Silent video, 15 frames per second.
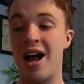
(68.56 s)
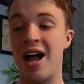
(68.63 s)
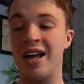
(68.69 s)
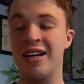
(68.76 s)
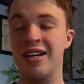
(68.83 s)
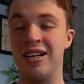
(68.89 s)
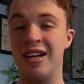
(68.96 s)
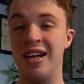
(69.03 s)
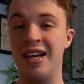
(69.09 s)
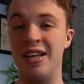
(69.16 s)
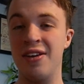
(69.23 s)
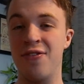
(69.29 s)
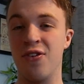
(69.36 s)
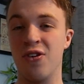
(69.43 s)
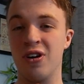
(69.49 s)
And
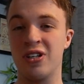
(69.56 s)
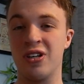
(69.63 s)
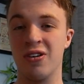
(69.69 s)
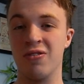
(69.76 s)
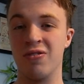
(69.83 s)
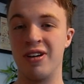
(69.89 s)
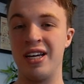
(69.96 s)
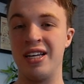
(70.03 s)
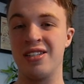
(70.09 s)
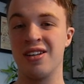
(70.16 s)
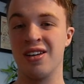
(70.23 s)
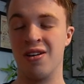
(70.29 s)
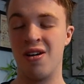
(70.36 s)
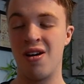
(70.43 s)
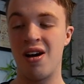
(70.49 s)
clearly for a good
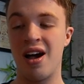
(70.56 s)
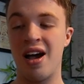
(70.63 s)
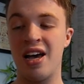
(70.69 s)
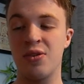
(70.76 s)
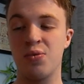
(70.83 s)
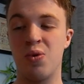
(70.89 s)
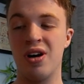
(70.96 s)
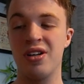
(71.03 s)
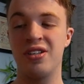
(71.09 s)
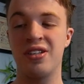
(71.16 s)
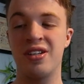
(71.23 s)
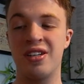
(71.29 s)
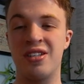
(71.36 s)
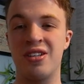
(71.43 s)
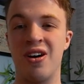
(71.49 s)
reason, as once you
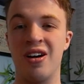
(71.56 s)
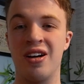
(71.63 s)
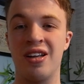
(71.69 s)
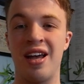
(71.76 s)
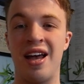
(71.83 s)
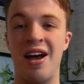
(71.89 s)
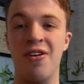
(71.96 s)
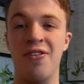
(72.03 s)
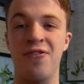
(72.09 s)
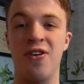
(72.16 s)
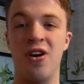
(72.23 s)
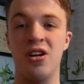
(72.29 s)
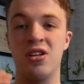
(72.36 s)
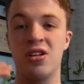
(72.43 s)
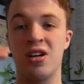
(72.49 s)
decided how
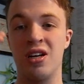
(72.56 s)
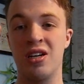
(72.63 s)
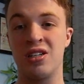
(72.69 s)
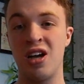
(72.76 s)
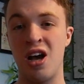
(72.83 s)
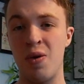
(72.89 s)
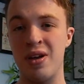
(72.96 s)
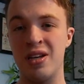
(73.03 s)
far you're going to go